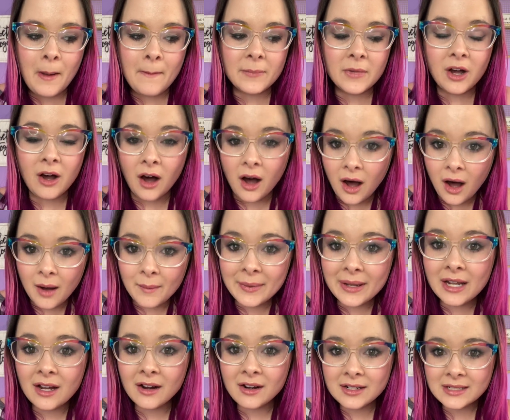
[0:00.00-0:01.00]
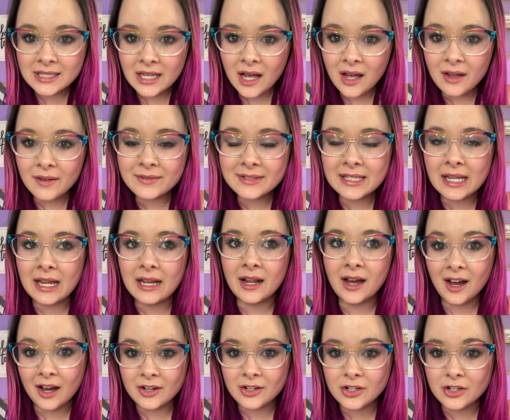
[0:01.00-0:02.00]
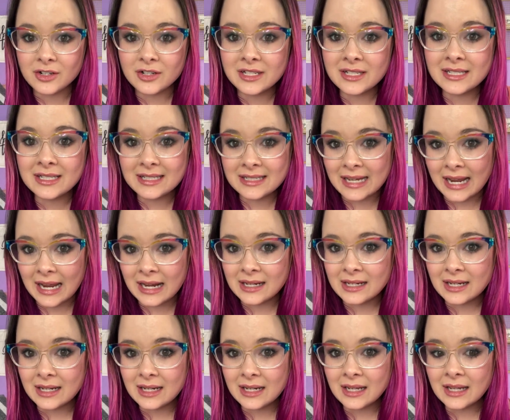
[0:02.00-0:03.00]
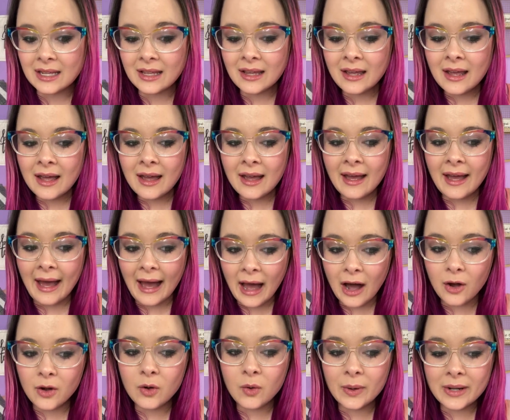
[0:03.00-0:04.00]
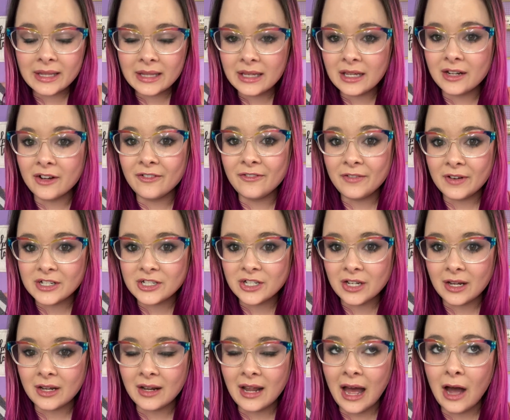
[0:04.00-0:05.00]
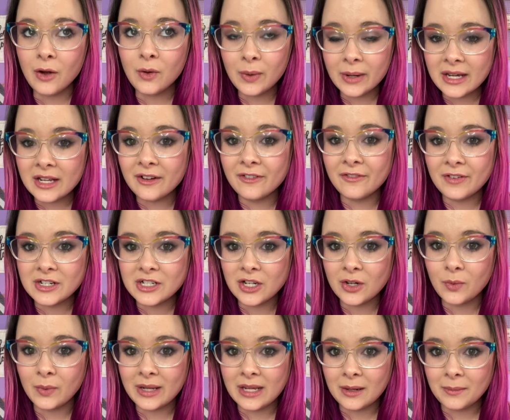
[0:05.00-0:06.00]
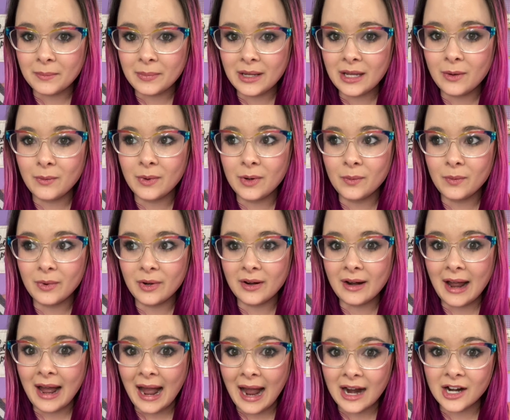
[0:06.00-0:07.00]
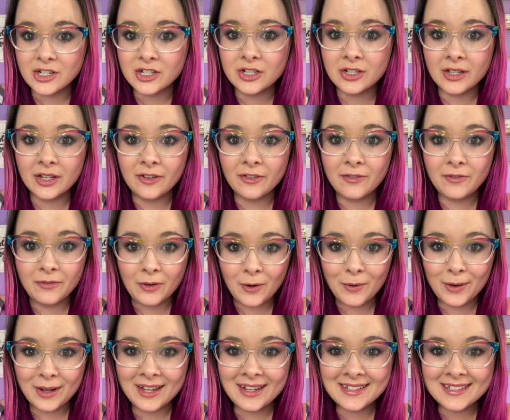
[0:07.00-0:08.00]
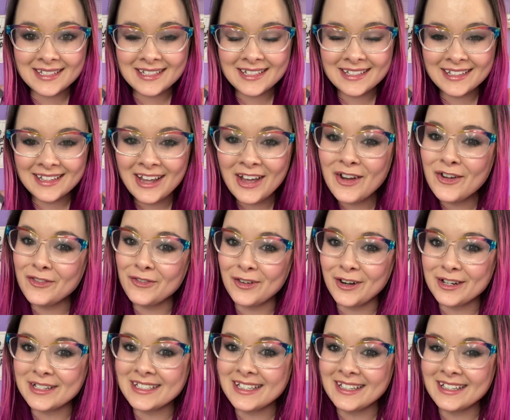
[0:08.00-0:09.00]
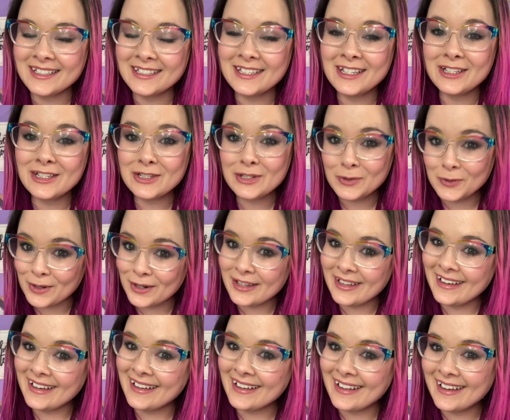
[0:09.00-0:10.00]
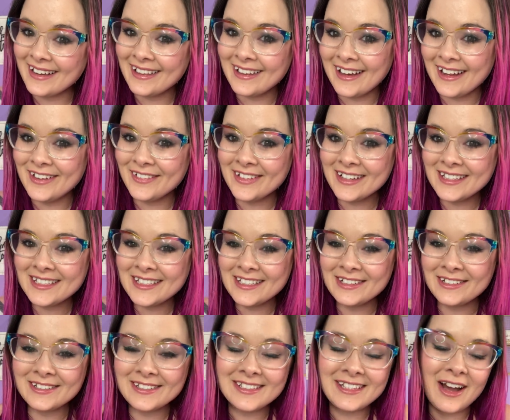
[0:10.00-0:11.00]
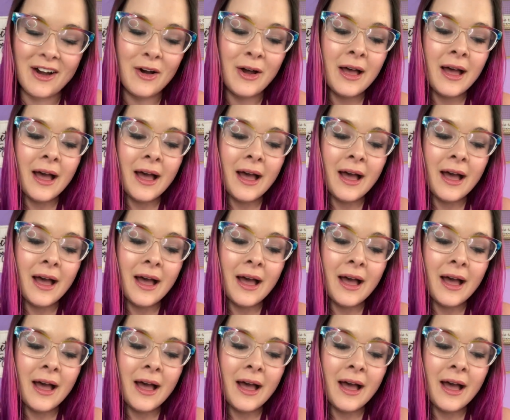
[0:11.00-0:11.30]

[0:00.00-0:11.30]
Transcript: calming ourselves and understanding how quick and efficient we can be when we're actually focused versus squirreling like a lot of us do. So